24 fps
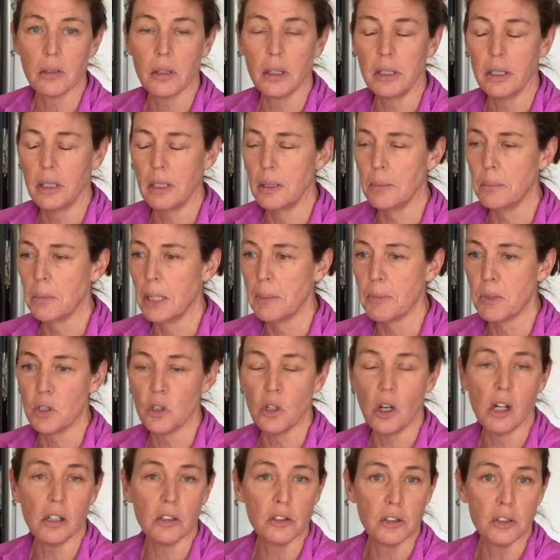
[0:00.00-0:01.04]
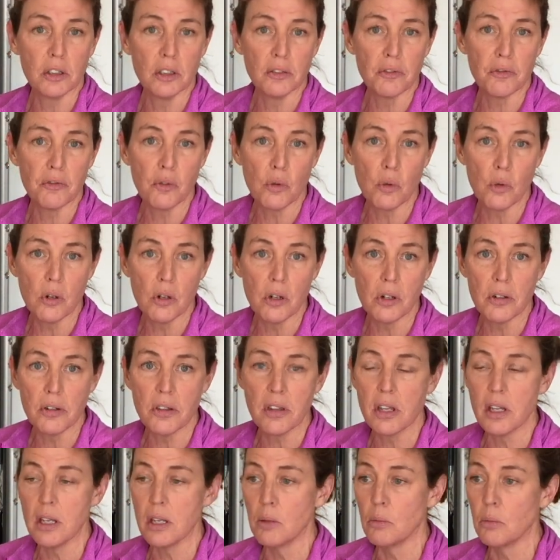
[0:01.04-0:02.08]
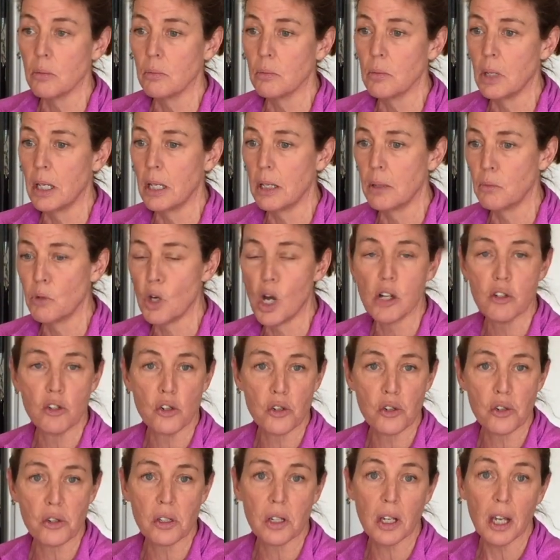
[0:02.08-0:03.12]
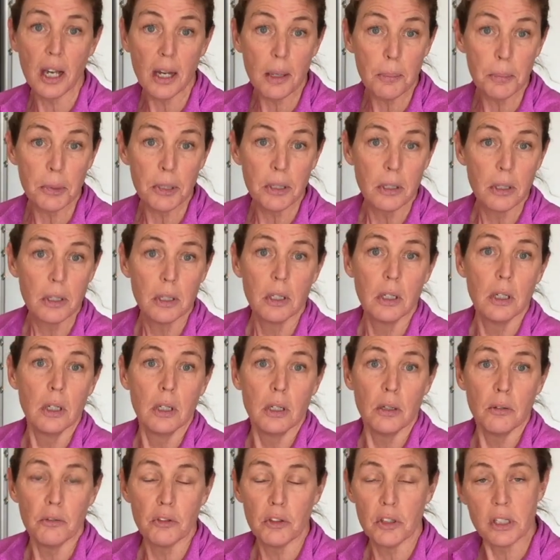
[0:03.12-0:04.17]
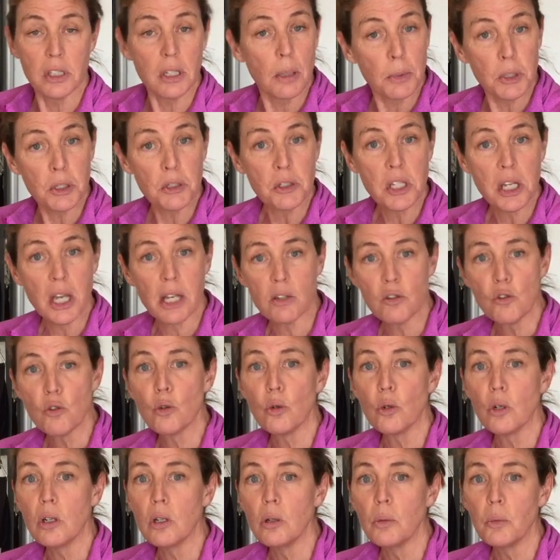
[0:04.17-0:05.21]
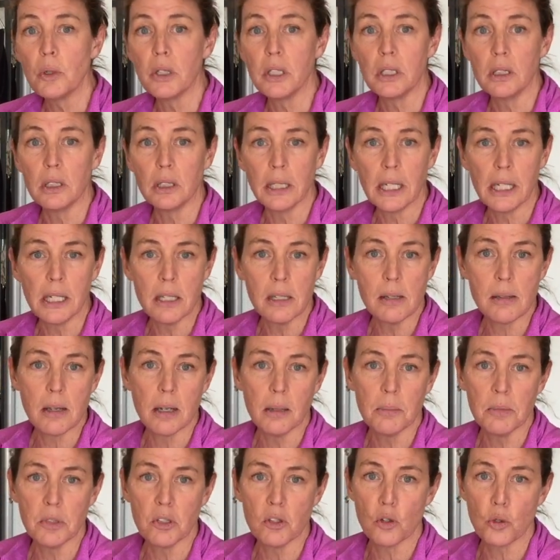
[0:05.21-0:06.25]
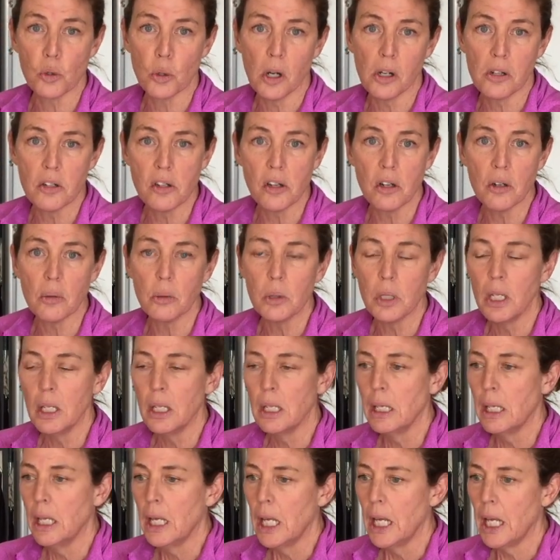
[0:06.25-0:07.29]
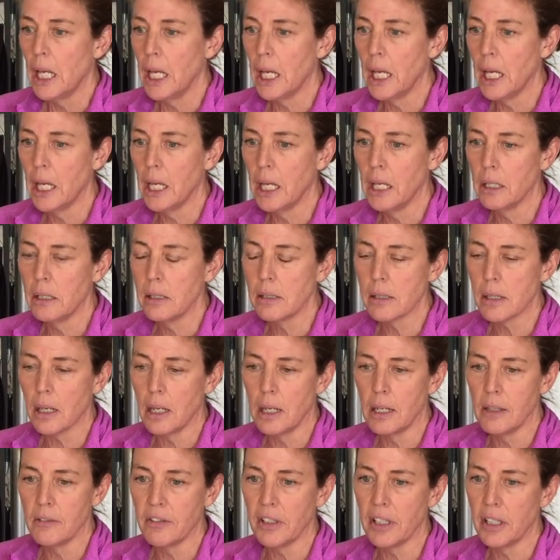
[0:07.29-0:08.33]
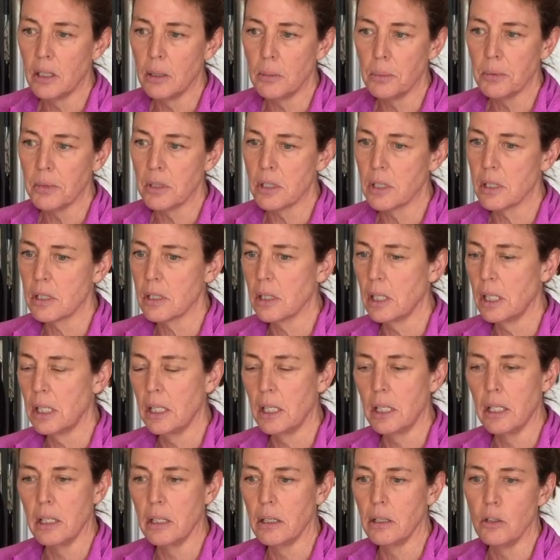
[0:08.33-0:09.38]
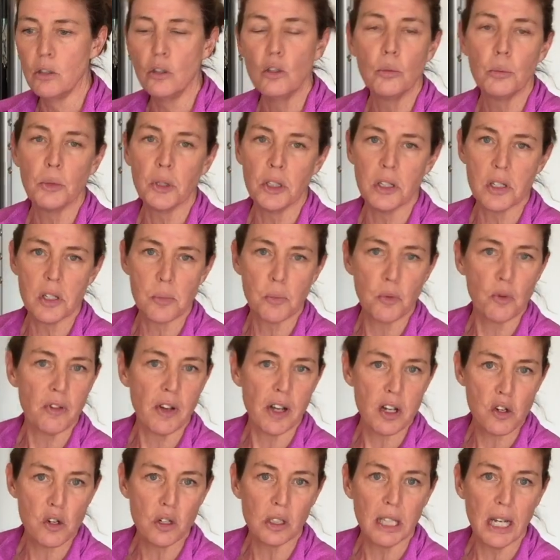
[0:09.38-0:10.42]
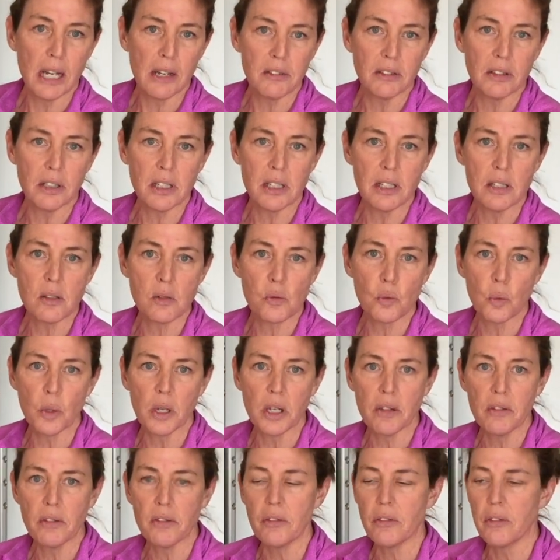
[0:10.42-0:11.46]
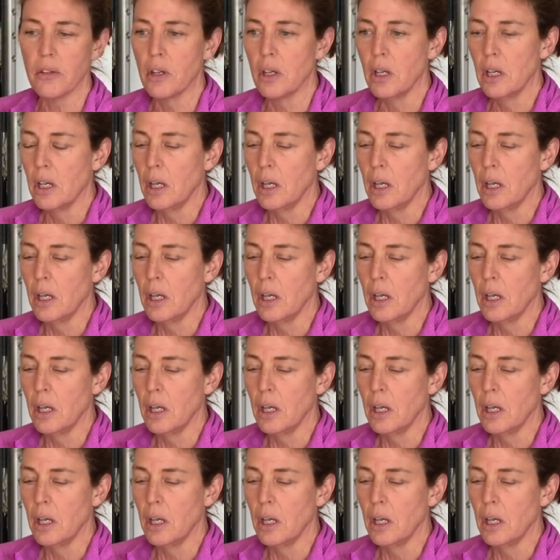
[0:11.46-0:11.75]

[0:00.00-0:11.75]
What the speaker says: I'm the doctor for the Rogers Cup for the WTA Tour when the ladies come to Toronto, and I've helped numerous professional athletes with